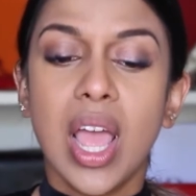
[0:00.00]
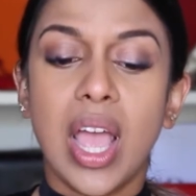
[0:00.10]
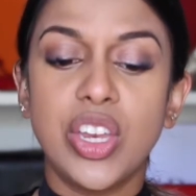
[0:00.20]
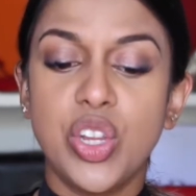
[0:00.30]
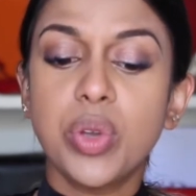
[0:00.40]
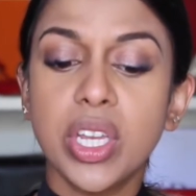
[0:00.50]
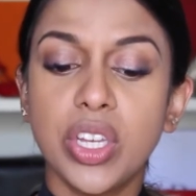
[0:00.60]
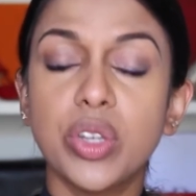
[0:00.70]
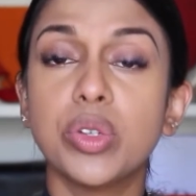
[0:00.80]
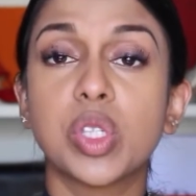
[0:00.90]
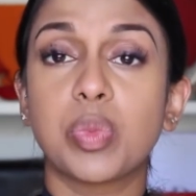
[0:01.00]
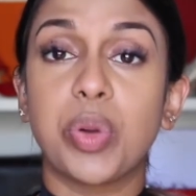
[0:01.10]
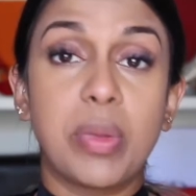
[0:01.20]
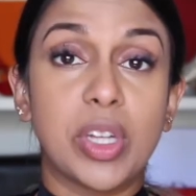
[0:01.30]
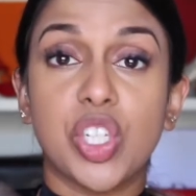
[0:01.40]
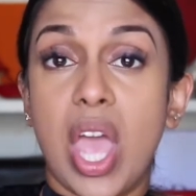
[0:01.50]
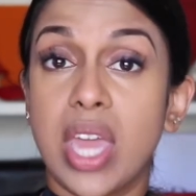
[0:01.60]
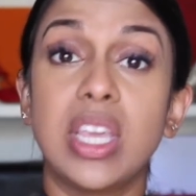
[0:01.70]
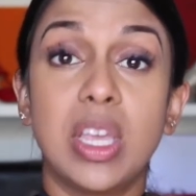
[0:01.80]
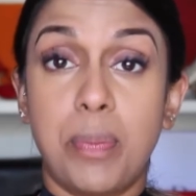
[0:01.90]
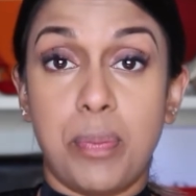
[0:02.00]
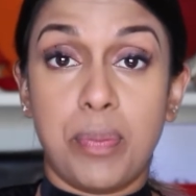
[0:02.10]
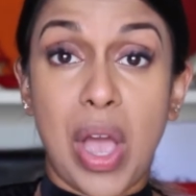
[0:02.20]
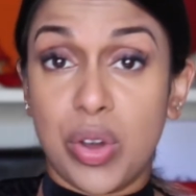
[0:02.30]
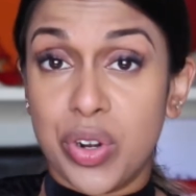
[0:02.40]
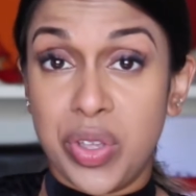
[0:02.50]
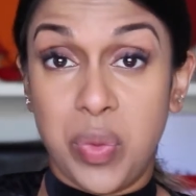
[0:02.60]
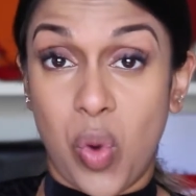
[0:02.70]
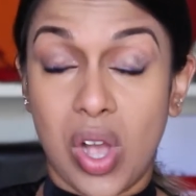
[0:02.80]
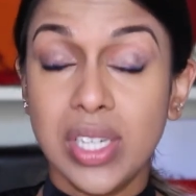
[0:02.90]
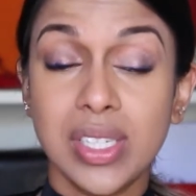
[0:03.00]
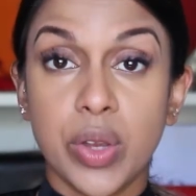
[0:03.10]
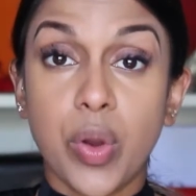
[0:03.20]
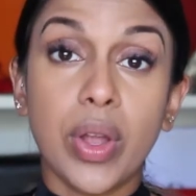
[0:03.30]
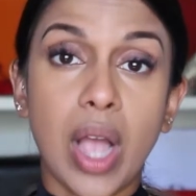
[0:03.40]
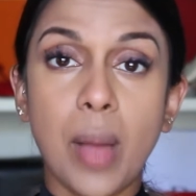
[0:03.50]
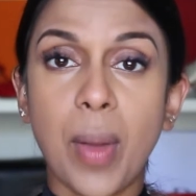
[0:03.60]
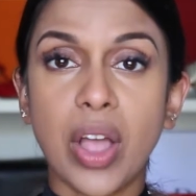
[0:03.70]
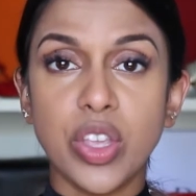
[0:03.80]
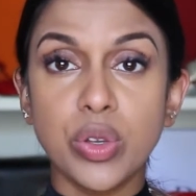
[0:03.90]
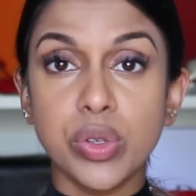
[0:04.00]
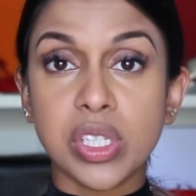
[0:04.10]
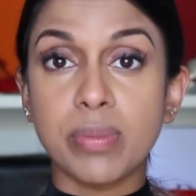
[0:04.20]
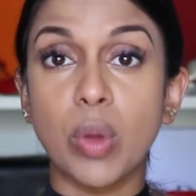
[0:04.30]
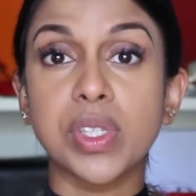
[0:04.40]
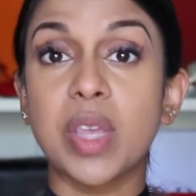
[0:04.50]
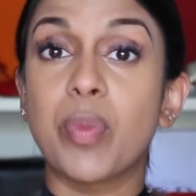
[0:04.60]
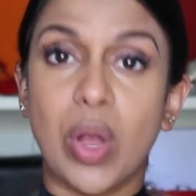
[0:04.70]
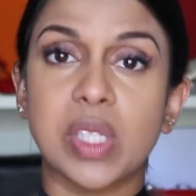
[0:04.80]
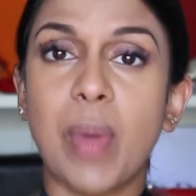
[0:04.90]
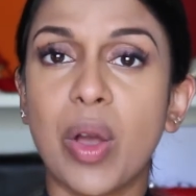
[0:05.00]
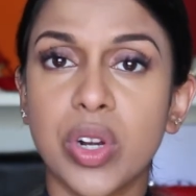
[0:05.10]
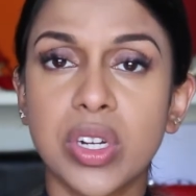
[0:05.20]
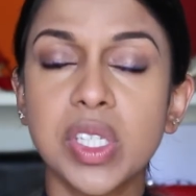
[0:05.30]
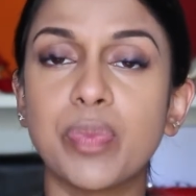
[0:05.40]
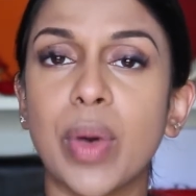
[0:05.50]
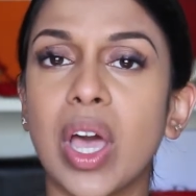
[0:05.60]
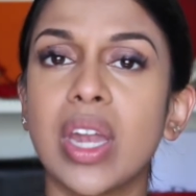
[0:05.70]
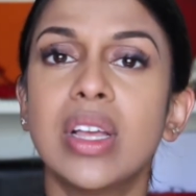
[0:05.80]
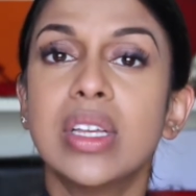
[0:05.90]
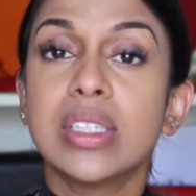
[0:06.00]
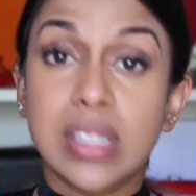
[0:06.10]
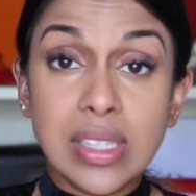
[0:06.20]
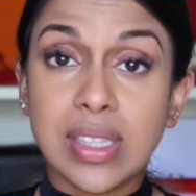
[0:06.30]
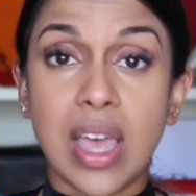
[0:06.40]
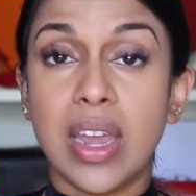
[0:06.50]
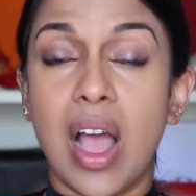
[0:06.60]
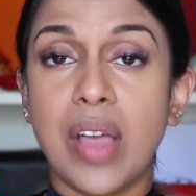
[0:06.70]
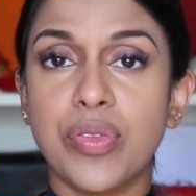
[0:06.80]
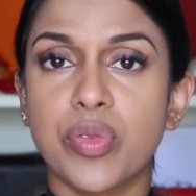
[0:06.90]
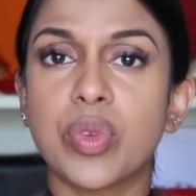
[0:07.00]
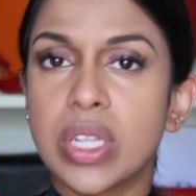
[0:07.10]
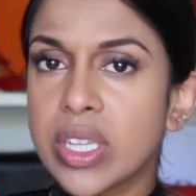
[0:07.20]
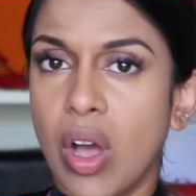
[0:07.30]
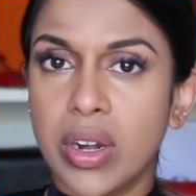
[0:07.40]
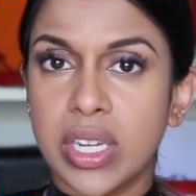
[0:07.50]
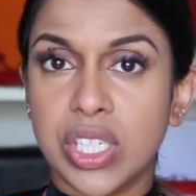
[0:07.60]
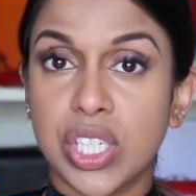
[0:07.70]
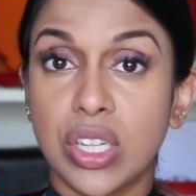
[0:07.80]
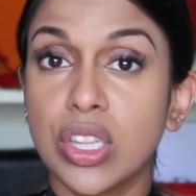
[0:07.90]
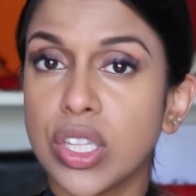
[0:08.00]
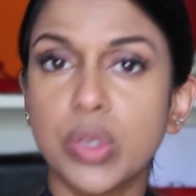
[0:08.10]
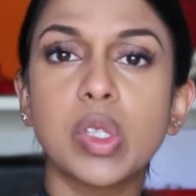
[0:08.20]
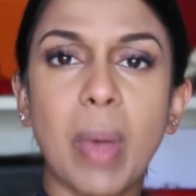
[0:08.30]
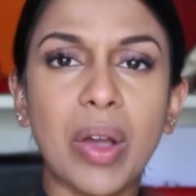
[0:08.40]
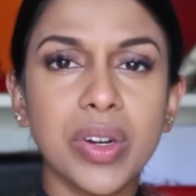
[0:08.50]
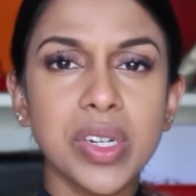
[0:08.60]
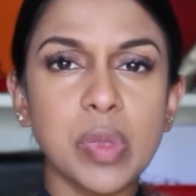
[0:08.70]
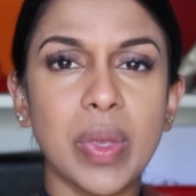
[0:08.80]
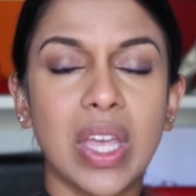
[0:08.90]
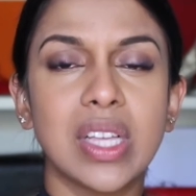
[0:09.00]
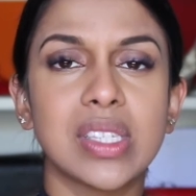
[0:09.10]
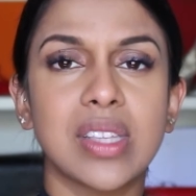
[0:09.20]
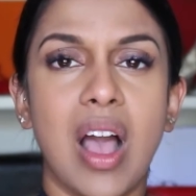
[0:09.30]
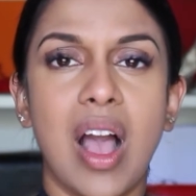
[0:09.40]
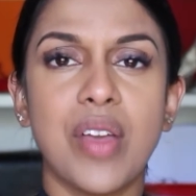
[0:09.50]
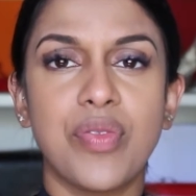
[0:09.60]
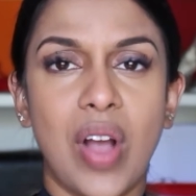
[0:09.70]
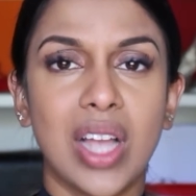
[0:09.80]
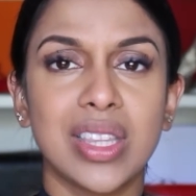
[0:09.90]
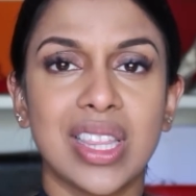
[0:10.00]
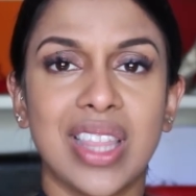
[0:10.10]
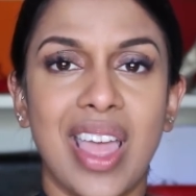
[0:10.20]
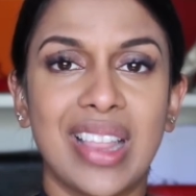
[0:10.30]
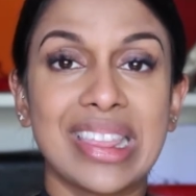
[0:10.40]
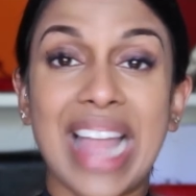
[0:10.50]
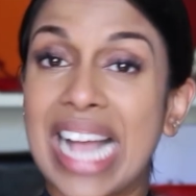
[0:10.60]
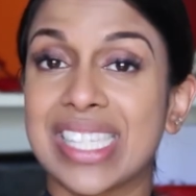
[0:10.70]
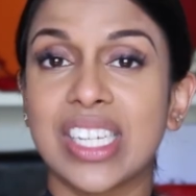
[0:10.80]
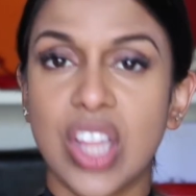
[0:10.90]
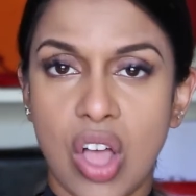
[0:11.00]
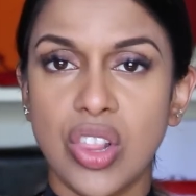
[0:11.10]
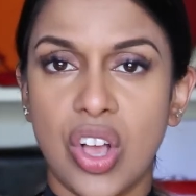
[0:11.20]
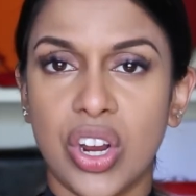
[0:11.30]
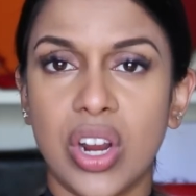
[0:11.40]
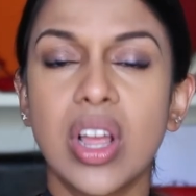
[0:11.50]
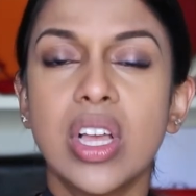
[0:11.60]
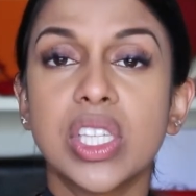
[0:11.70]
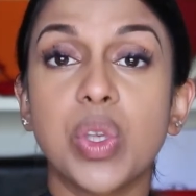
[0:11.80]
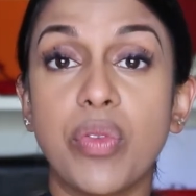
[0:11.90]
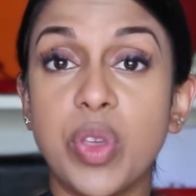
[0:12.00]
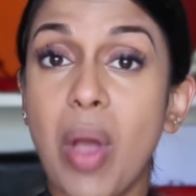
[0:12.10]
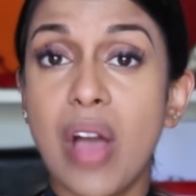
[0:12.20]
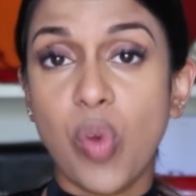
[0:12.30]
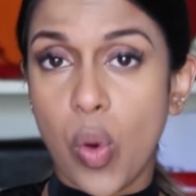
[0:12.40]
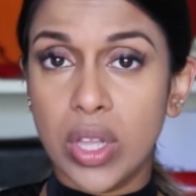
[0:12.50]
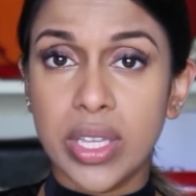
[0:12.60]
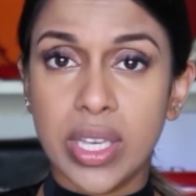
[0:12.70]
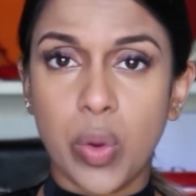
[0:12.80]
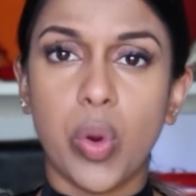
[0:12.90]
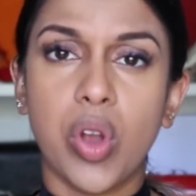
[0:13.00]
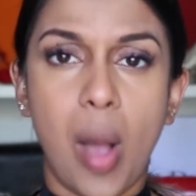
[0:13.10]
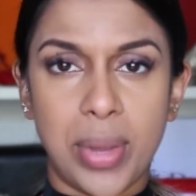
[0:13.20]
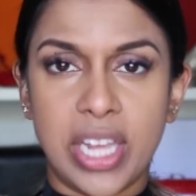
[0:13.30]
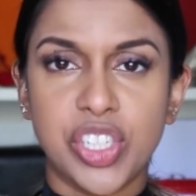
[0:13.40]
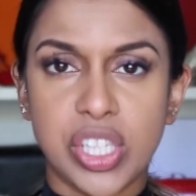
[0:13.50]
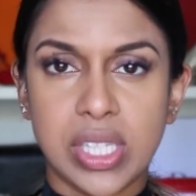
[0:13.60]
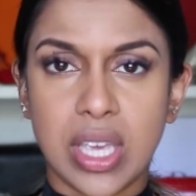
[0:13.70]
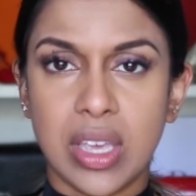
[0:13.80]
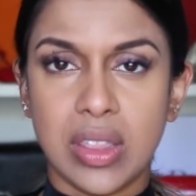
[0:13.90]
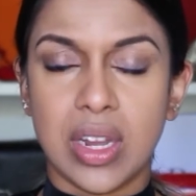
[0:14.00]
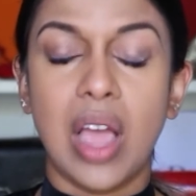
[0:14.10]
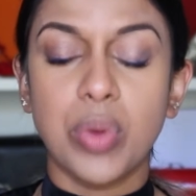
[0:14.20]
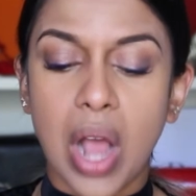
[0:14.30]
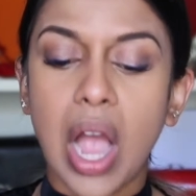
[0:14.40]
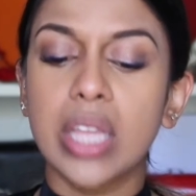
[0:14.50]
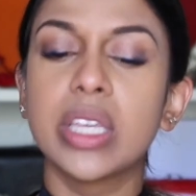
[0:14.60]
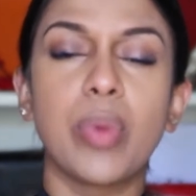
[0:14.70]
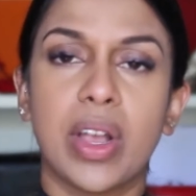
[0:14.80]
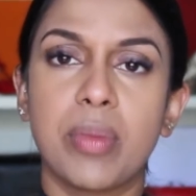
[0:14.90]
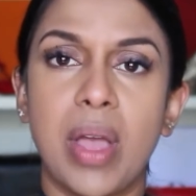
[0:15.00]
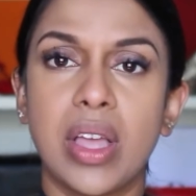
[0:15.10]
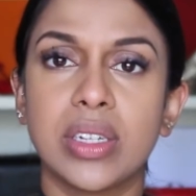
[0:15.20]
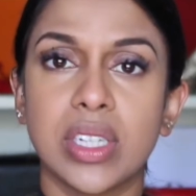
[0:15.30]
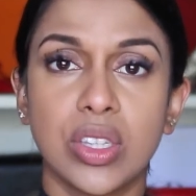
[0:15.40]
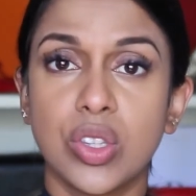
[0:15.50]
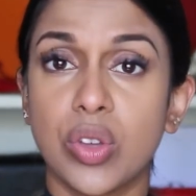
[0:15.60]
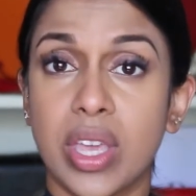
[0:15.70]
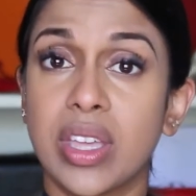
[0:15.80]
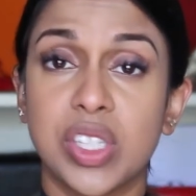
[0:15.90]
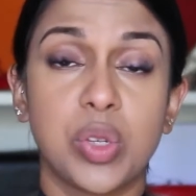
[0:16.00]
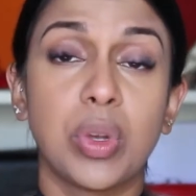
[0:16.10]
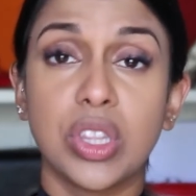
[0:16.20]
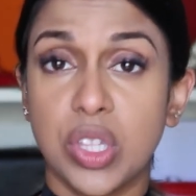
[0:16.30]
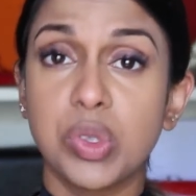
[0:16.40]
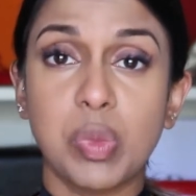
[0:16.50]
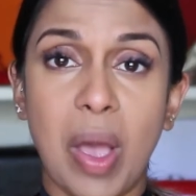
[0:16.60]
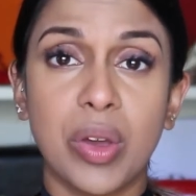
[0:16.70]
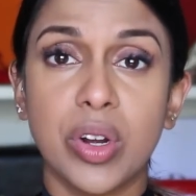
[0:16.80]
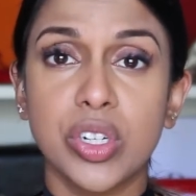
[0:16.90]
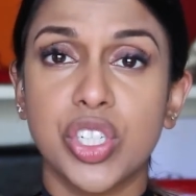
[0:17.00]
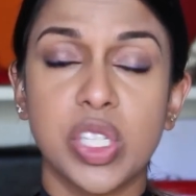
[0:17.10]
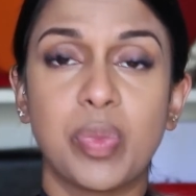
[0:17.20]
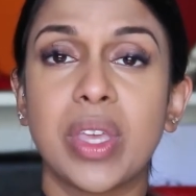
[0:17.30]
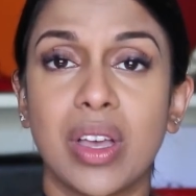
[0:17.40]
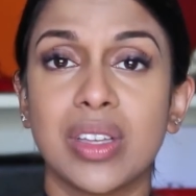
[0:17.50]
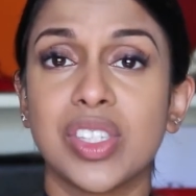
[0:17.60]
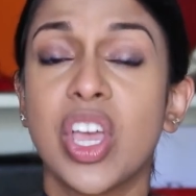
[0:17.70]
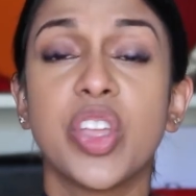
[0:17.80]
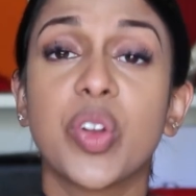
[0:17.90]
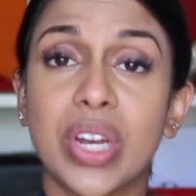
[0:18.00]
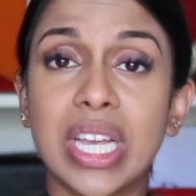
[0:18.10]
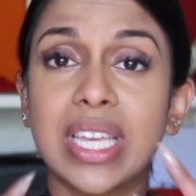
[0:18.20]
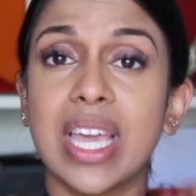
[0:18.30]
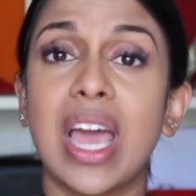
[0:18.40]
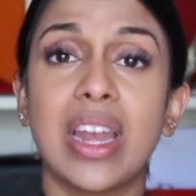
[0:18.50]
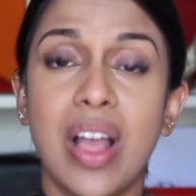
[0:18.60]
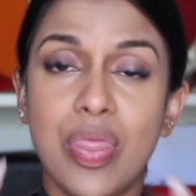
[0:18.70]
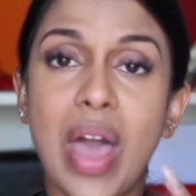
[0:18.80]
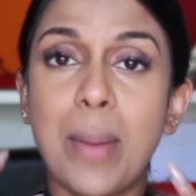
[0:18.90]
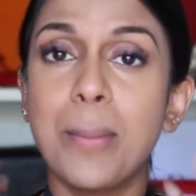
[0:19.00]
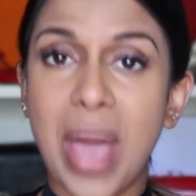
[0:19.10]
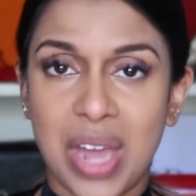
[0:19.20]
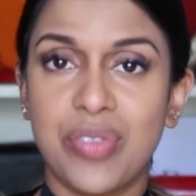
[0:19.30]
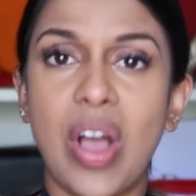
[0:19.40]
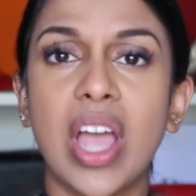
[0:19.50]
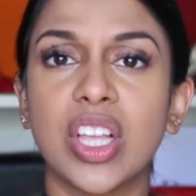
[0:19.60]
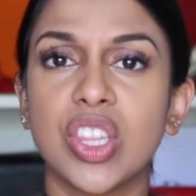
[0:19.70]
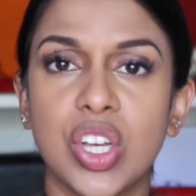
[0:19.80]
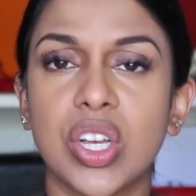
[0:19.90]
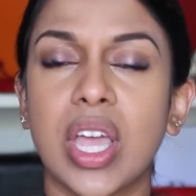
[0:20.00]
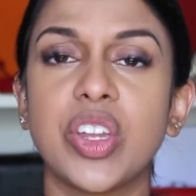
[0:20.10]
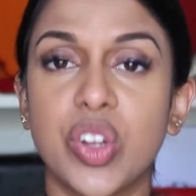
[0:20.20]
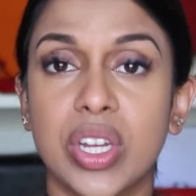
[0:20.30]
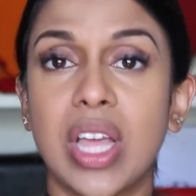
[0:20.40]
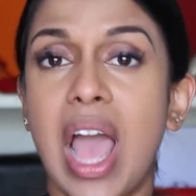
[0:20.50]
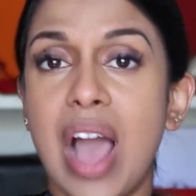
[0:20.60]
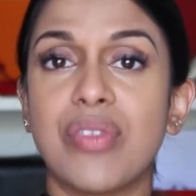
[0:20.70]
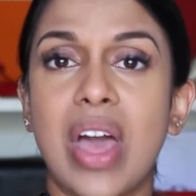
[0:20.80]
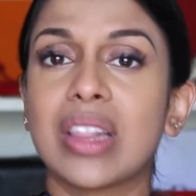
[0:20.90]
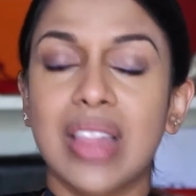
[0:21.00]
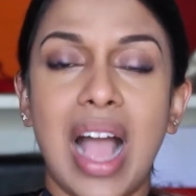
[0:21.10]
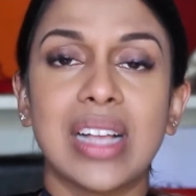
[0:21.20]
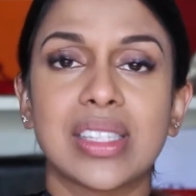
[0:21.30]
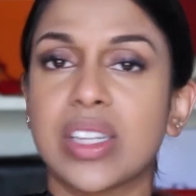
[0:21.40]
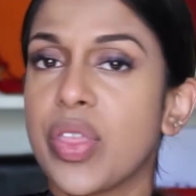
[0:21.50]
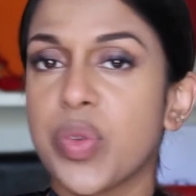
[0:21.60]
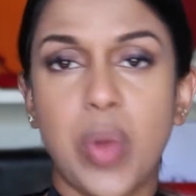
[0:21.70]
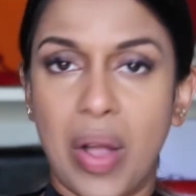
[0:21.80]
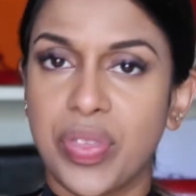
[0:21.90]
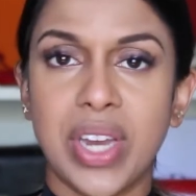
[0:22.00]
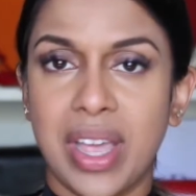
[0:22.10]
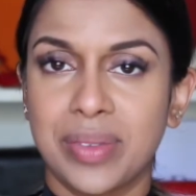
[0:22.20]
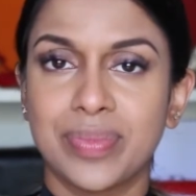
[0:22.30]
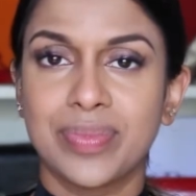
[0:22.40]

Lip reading: And you can use pretty much any powder you want. Growing up, I used mostly pressed powders, but since then, I've really gotten into loose powders because I find that they last a lot longer. So if you have oily or combination skin, then I would highly recommend looking into a loose powder just because you're gonna get that mattifying look and you're gonna have that last throughout the day.